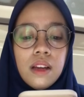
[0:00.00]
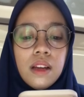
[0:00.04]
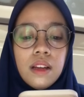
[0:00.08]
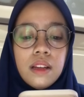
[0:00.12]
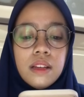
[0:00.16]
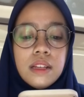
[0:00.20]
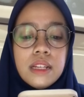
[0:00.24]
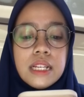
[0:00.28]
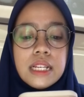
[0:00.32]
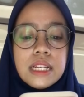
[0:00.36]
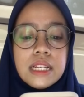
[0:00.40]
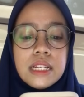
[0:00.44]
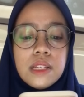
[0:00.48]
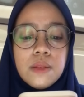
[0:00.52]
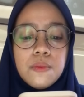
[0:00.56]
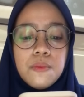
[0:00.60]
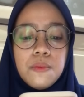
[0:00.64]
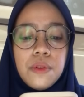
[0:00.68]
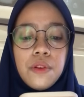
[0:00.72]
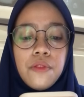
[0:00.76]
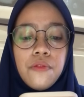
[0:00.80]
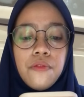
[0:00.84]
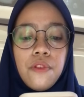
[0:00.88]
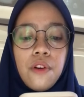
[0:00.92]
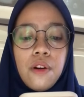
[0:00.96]
This is
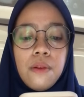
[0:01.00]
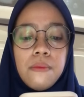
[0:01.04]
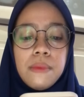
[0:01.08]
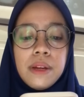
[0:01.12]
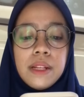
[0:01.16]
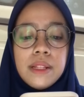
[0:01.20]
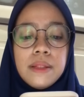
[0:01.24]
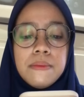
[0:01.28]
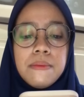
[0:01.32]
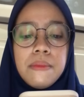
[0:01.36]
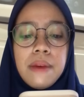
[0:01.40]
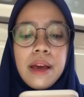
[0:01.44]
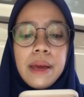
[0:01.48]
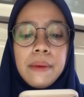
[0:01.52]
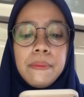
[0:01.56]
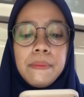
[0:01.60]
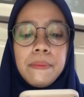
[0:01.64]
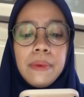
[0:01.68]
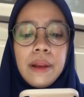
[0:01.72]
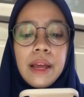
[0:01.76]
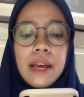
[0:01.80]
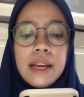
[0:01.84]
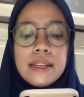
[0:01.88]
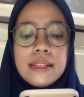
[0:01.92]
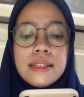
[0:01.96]
performed by
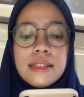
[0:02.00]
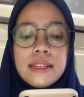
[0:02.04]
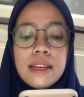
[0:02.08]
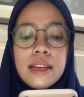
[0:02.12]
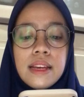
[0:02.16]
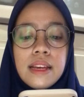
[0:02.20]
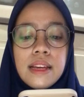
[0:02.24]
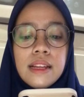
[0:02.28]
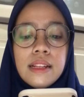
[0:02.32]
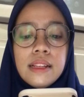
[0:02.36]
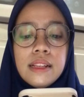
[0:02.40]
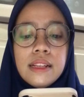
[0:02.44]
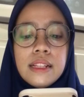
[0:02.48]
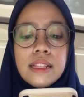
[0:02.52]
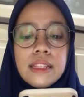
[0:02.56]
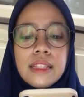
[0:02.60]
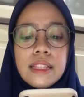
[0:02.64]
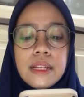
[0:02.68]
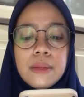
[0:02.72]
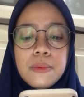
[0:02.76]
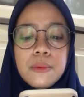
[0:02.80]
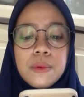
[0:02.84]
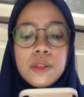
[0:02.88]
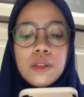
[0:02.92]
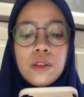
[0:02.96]
placing the
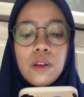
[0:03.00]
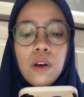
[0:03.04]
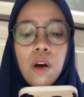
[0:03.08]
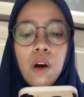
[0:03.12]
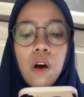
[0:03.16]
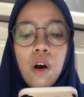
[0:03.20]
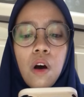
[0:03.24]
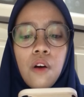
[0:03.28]
tips